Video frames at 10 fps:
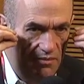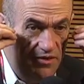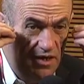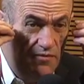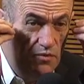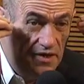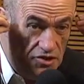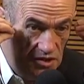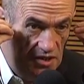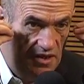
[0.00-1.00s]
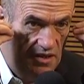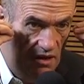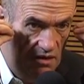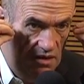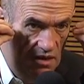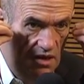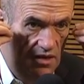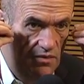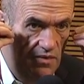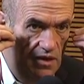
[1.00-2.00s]
with enough rich detail,
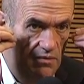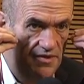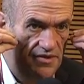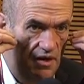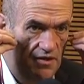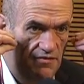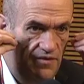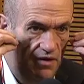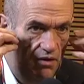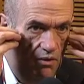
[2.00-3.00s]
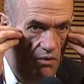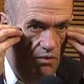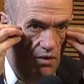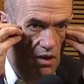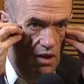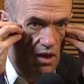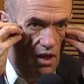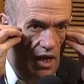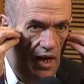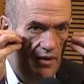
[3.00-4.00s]
the reader will start to feel, oh,
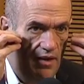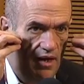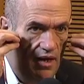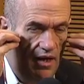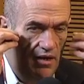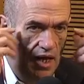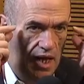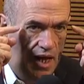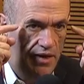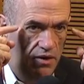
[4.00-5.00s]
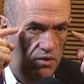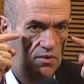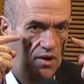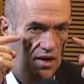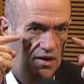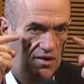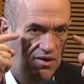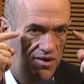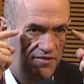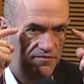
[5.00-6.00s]
I know her,
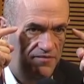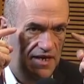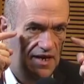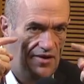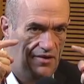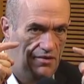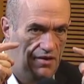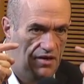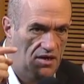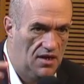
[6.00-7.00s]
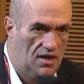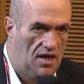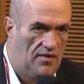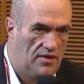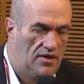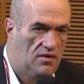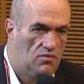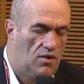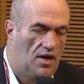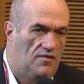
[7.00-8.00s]
or I feel I know her. And then you
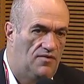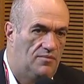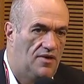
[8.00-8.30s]
can work from